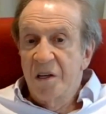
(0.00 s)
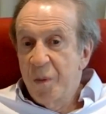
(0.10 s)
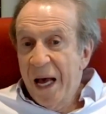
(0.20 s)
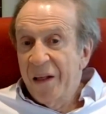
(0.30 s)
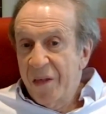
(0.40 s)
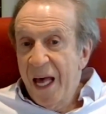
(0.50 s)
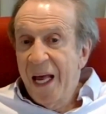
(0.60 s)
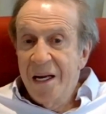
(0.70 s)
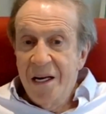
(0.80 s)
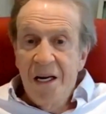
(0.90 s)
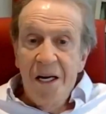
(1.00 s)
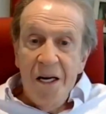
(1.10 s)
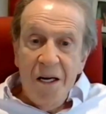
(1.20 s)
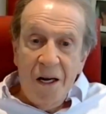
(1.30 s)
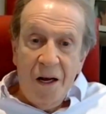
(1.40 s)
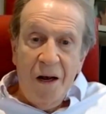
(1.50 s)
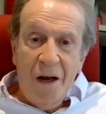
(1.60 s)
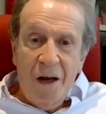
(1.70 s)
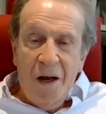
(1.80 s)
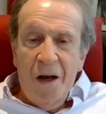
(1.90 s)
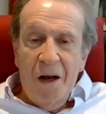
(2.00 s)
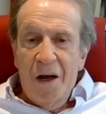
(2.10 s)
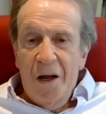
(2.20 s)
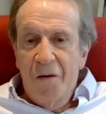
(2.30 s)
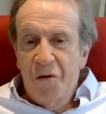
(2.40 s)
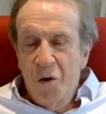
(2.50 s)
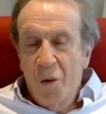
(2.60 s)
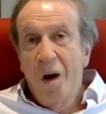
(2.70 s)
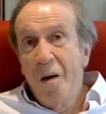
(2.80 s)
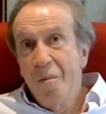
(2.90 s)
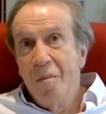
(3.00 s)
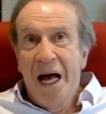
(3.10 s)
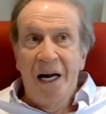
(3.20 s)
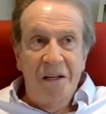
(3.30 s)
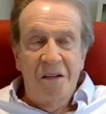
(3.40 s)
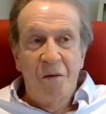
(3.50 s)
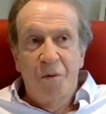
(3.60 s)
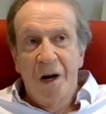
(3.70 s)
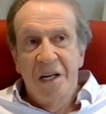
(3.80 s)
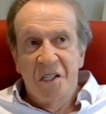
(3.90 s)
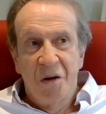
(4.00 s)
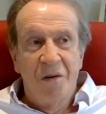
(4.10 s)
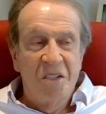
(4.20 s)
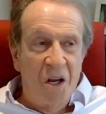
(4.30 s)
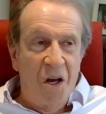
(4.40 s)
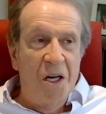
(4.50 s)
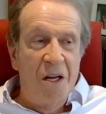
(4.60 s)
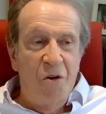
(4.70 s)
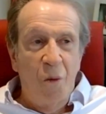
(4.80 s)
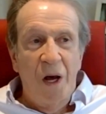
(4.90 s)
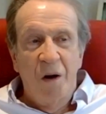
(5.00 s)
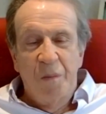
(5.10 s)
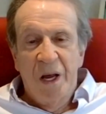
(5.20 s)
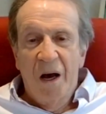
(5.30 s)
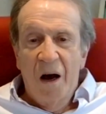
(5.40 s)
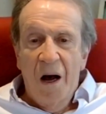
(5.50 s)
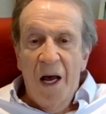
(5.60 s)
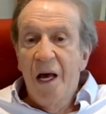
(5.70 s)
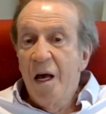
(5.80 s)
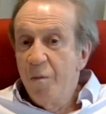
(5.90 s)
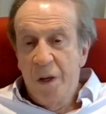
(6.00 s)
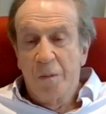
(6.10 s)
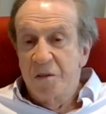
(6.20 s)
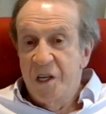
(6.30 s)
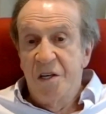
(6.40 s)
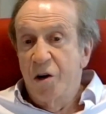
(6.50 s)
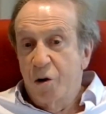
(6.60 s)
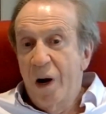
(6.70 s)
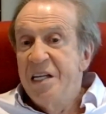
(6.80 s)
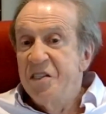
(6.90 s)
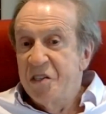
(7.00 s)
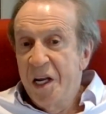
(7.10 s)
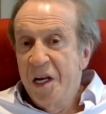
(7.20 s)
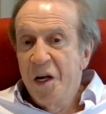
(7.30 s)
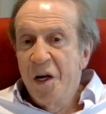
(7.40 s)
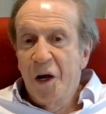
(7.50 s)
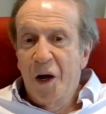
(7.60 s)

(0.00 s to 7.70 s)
because back then, if you were manic depressive, and certainly if you went a bit high, people said you're crazy.